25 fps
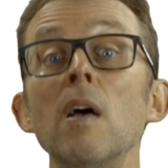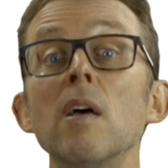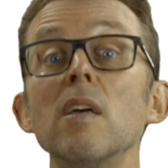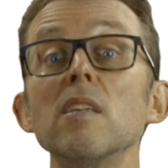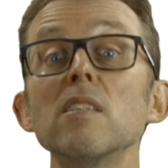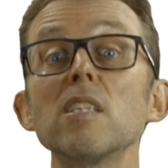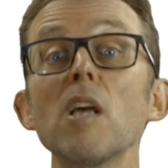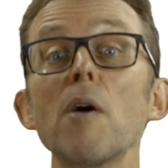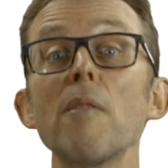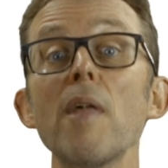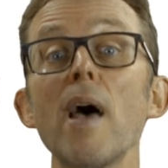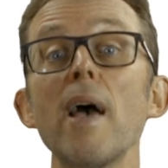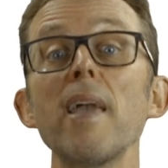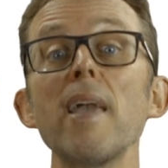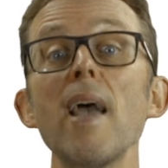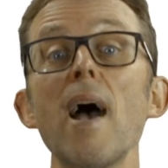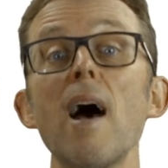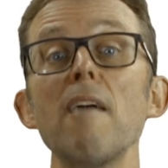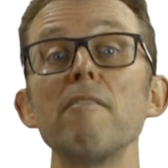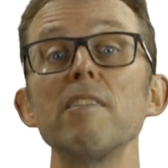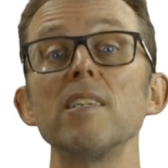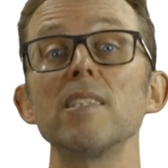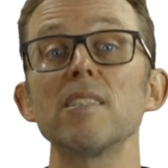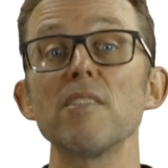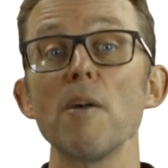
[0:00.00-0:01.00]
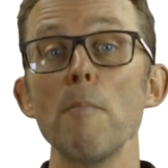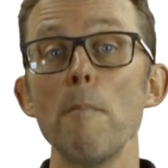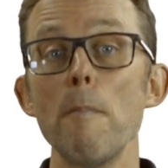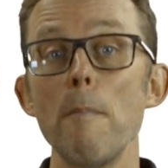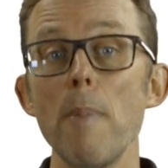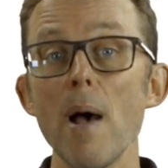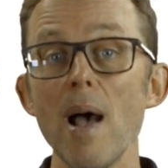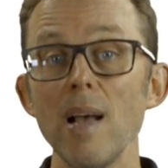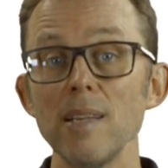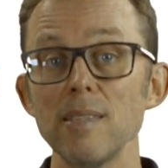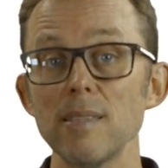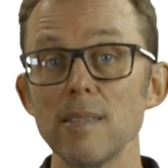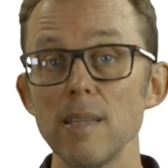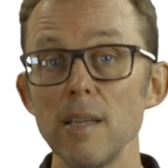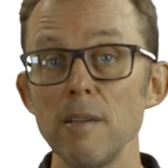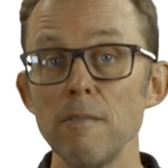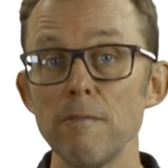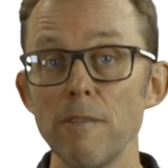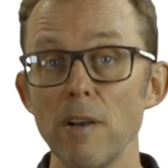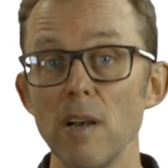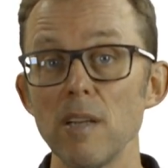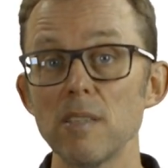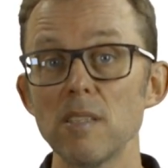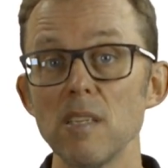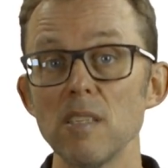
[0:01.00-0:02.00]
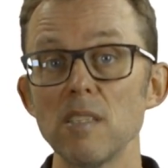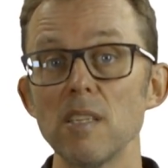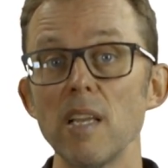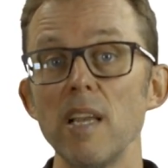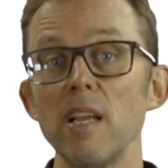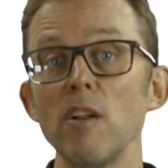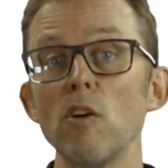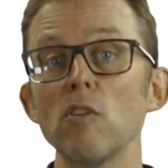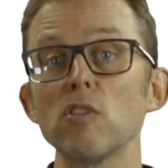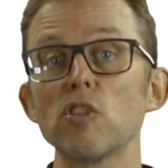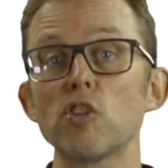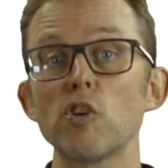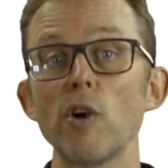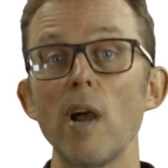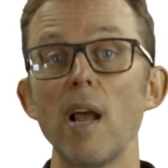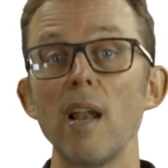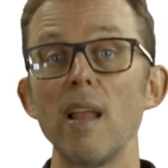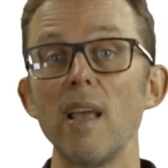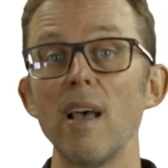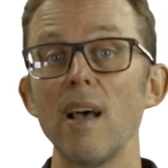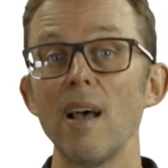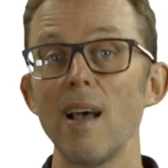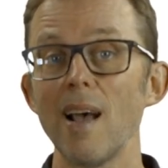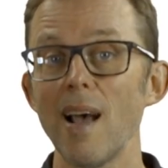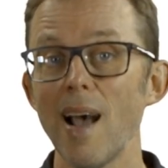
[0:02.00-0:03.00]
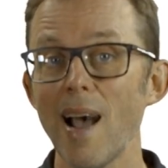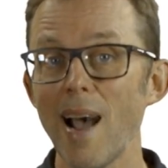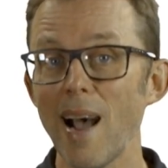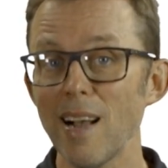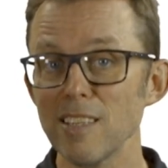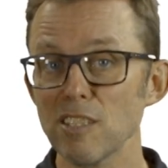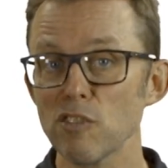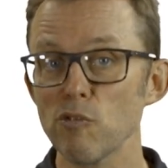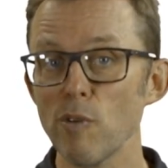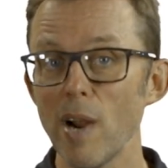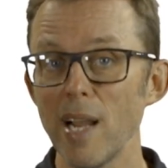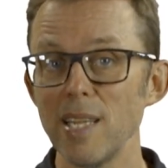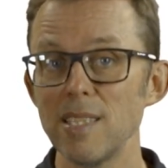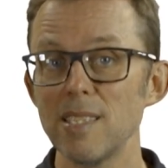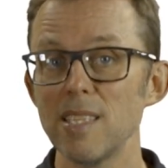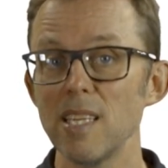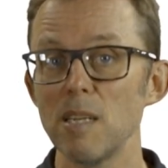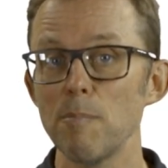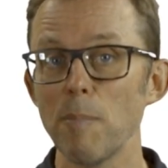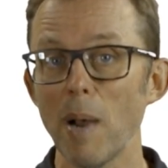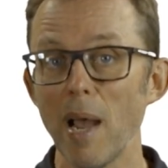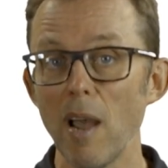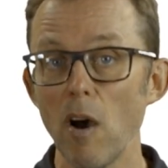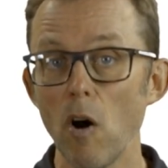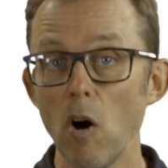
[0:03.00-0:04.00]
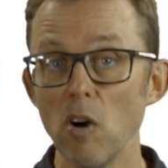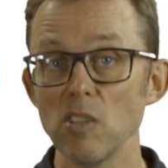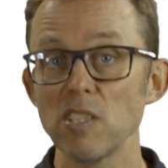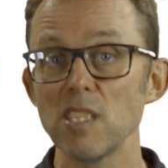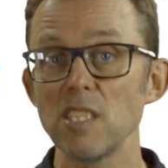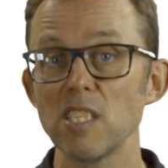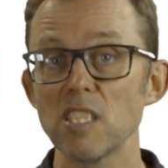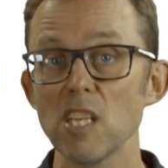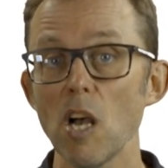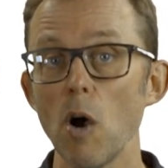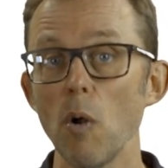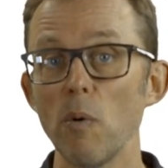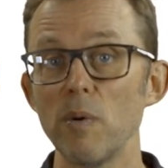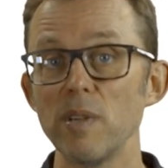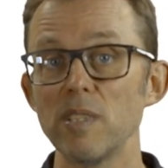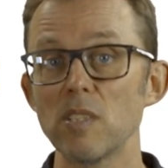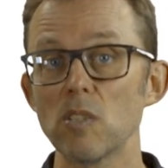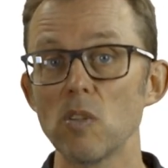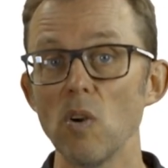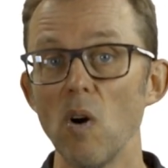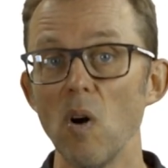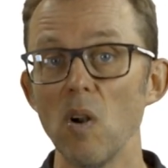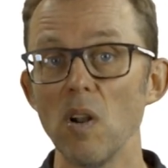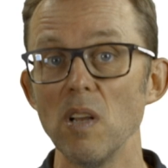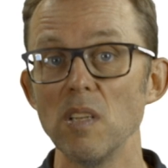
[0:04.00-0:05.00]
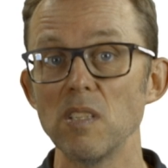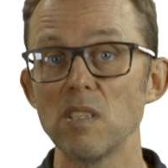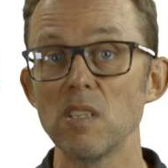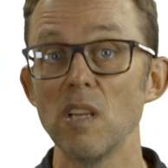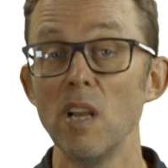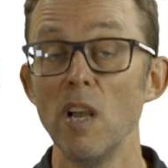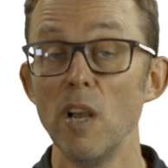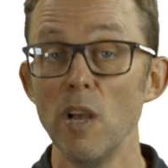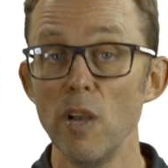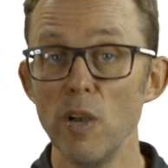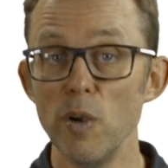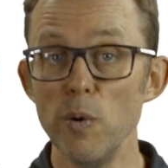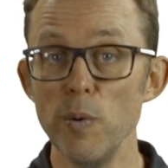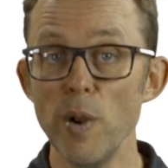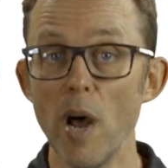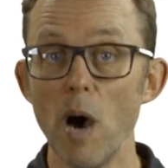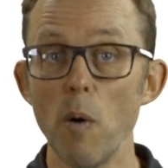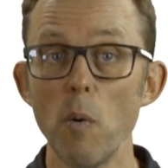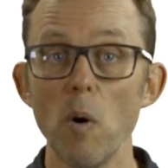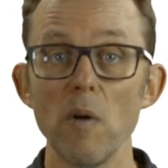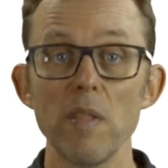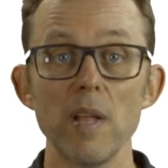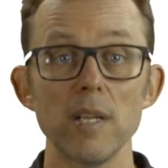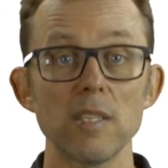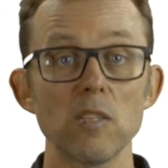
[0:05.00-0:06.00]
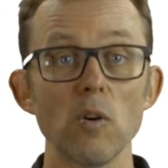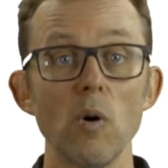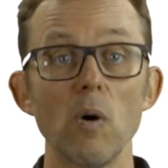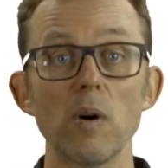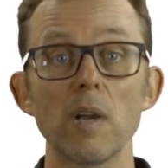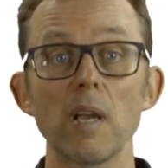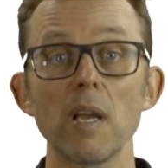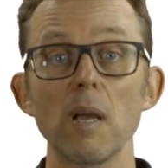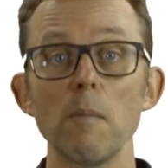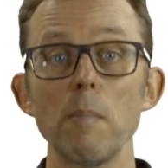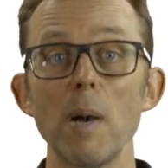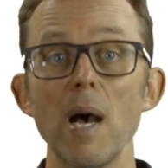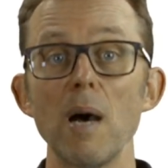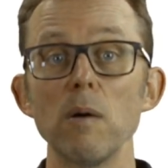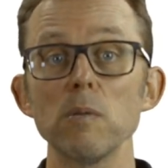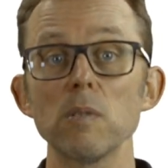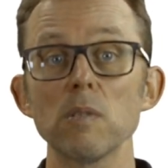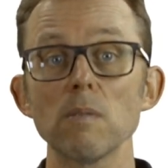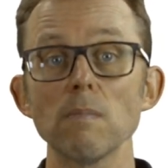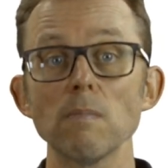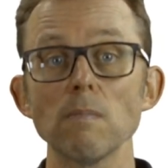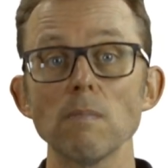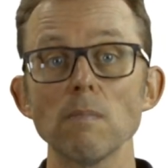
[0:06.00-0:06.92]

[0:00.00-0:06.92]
So there you have it, the best inverters in Australia, as rated by Aussie solar installers who know what they're talking about.